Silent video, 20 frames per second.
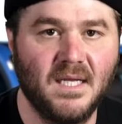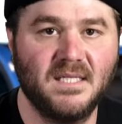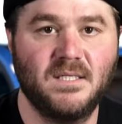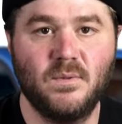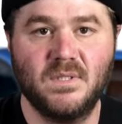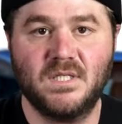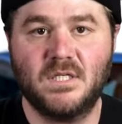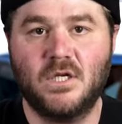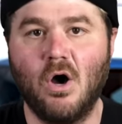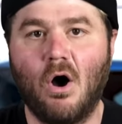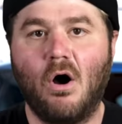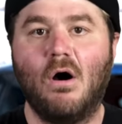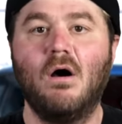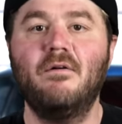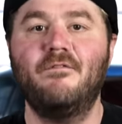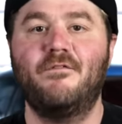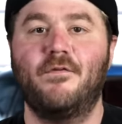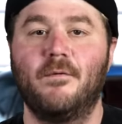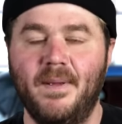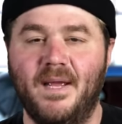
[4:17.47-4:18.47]
because it was
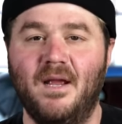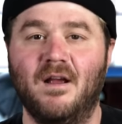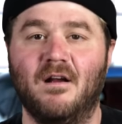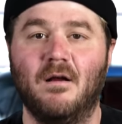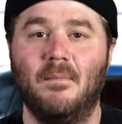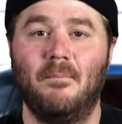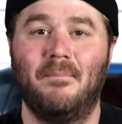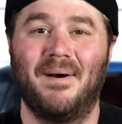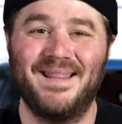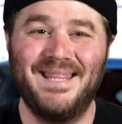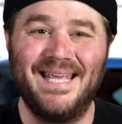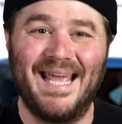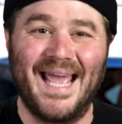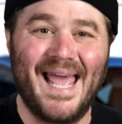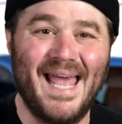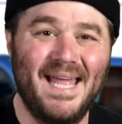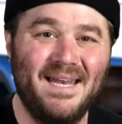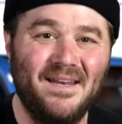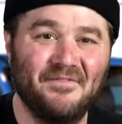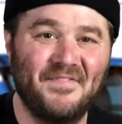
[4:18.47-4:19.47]
gone from here by the
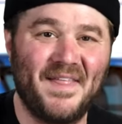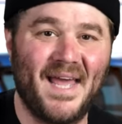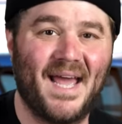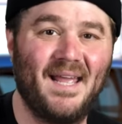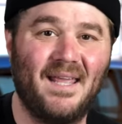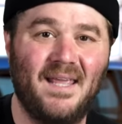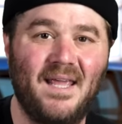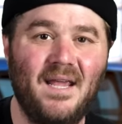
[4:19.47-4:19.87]
end of that